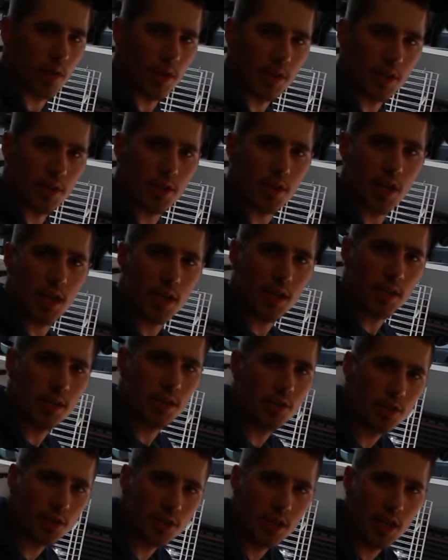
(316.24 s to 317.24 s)
So I decided
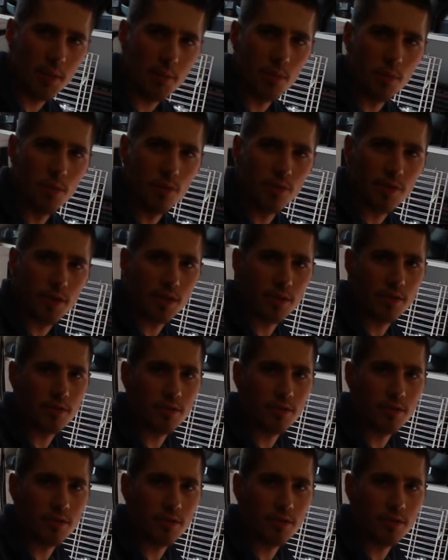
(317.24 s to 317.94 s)
to just keep moving.